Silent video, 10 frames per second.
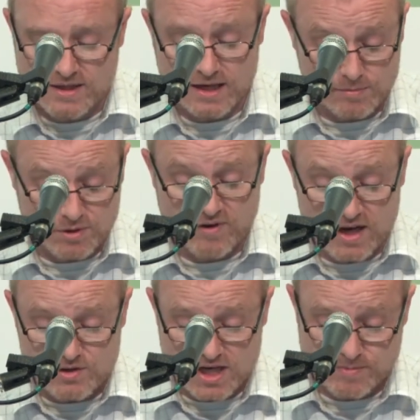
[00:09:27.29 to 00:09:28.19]
that can
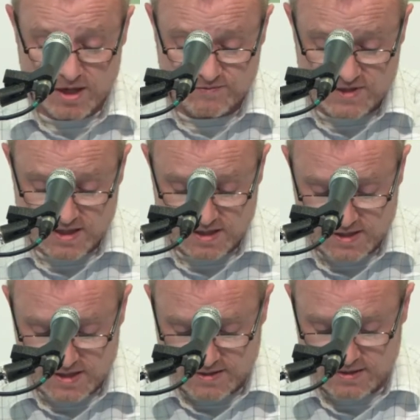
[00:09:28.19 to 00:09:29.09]
provide respite
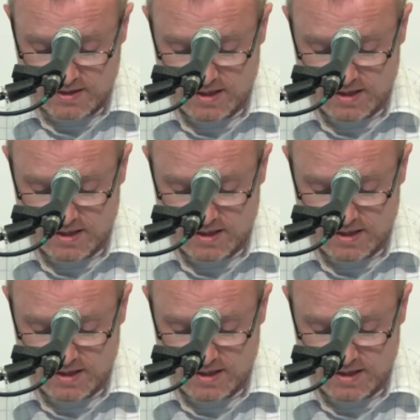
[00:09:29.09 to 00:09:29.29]
facilities,